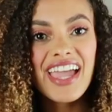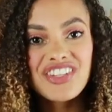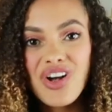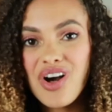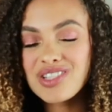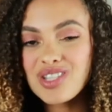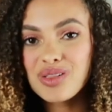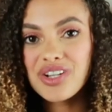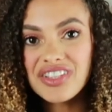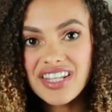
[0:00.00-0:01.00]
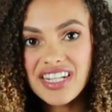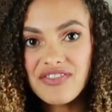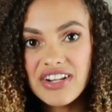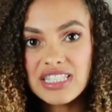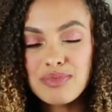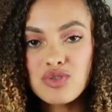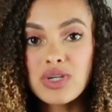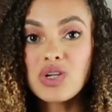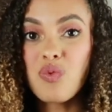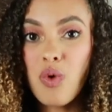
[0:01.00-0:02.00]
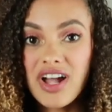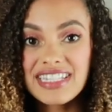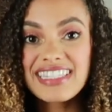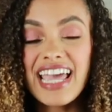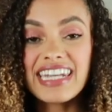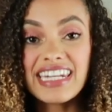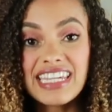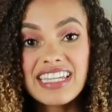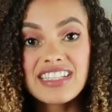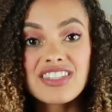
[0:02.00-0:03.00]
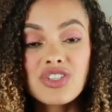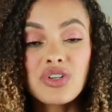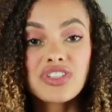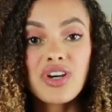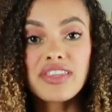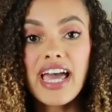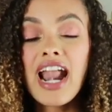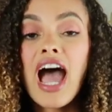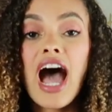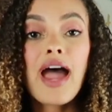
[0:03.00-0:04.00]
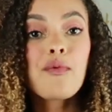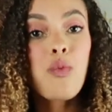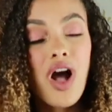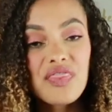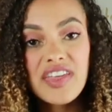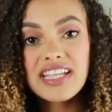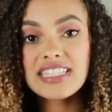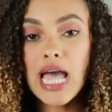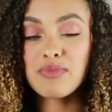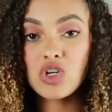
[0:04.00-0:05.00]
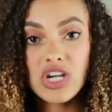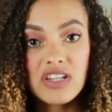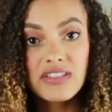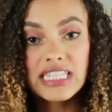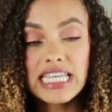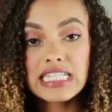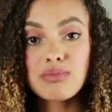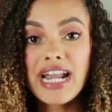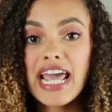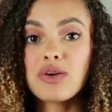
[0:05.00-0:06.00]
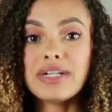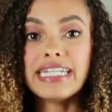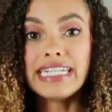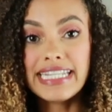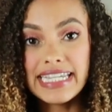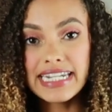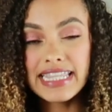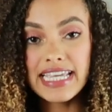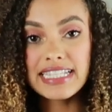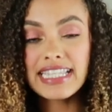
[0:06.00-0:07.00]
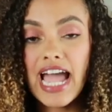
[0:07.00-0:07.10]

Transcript: And you'll also learn the difference between wants and needs. You'll know that I want this, I'm craving this, but I don't need this.